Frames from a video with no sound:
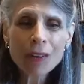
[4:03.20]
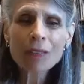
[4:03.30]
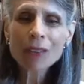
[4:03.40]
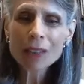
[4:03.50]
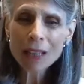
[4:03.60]

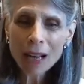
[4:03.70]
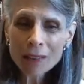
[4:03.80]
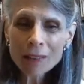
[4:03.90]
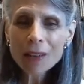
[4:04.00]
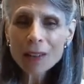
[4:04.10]
of the
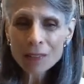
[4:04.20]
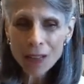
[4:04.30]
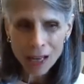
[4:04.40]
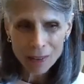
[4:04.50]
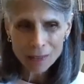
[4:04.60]
9th of
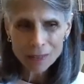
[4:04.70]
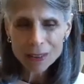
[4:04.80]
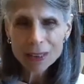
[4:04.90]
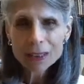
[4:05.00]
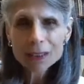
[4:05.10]
Av,
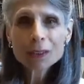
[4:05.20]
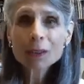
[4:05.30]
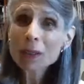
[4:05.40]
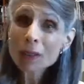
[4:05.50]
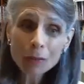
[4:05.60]

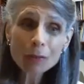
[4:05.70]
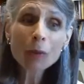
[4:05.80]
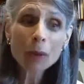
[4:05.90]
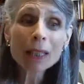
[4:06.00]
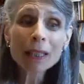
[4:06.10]
during the
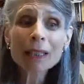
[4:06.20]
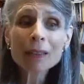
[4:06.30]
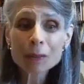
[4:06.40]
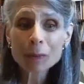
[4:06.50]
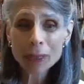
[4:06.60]
40
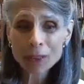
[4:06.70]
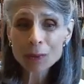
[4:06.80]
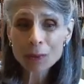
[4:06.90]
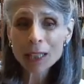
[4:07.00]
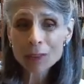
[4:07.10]
years when the
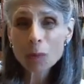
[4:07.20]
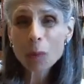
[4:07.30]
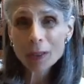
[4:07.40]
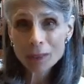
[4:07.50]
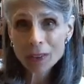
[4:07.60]
Israelites
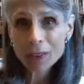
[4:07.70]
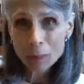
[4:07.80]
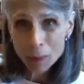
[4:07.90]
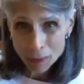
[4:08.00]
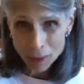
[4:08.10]
wandered in the
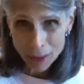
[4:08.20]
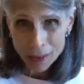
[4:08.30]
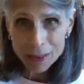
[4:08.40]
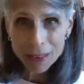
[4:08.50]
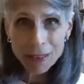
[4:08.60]

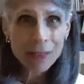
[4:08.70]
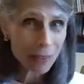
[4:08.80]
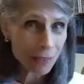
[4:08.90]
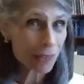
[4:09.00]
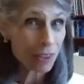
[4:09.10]
wilderness, and
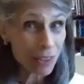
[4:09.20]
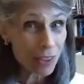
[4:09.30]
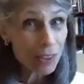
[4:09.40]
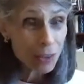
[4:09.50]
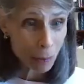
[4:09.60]
that's the
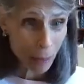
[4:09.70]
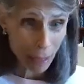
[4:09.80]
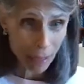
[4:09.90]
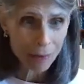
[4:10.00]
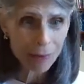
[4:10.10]
Tisha
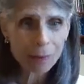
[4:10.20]
B'Av,